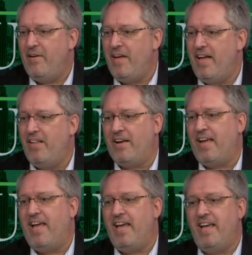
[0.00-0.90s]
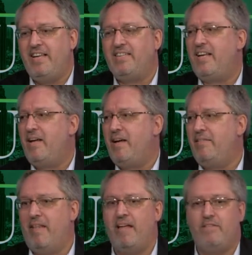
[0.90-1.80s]
know, look, he, he's gonna.
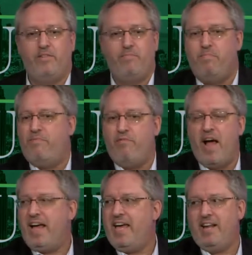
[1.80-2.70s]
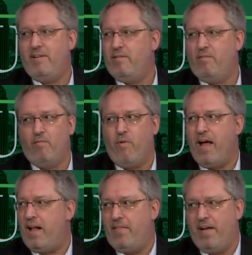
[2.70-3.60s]
Let, Frank hit it
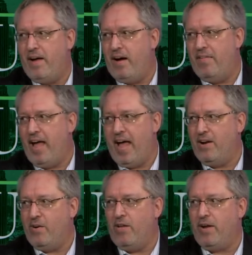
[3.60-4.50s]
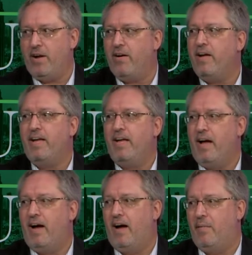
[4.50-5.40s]
right on the on the head earlier
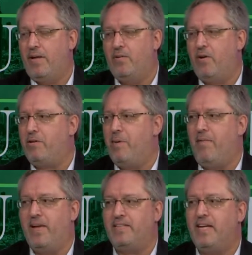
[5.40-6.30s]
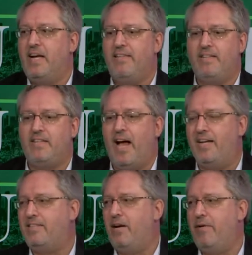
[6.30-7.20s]
uh, when he talked about this. This guy
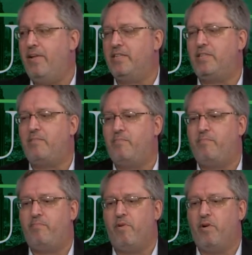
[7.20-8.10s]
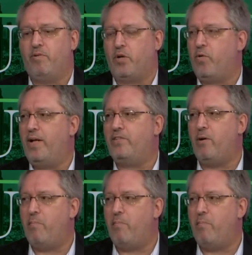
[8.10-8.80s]
is doing this for to create his own